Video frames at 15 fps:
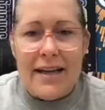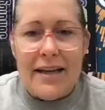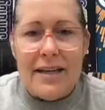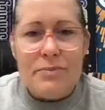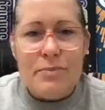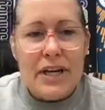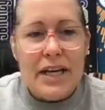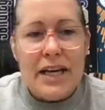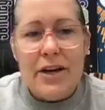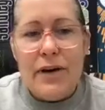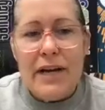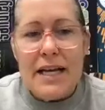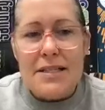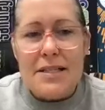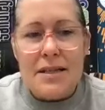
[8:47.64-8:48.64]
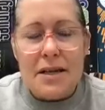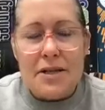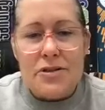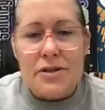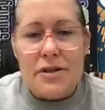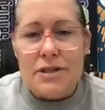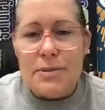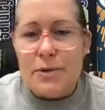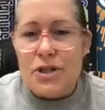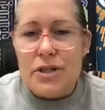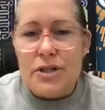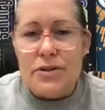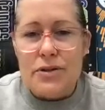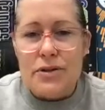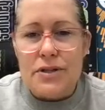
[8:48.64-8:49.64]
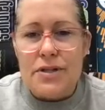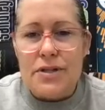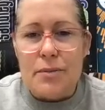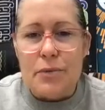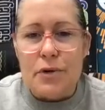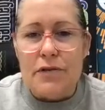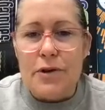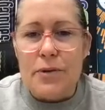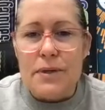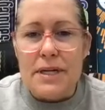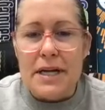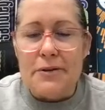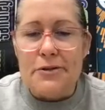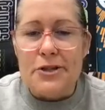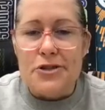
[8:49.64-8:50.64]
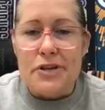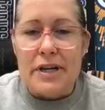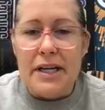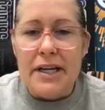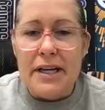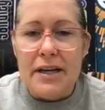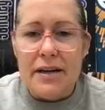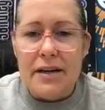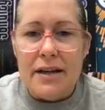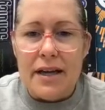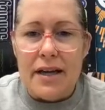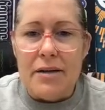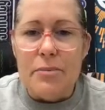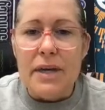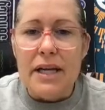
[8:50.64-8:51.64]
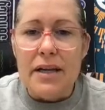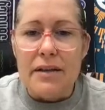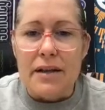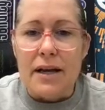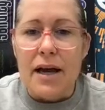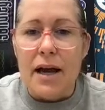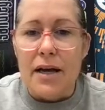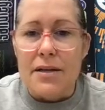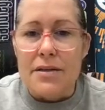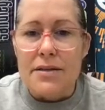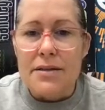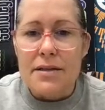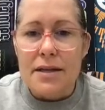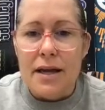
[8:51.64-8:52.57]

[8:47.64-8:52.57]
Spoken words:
he has the luxury of, especially during the summer, of going down to training and meeting the guys.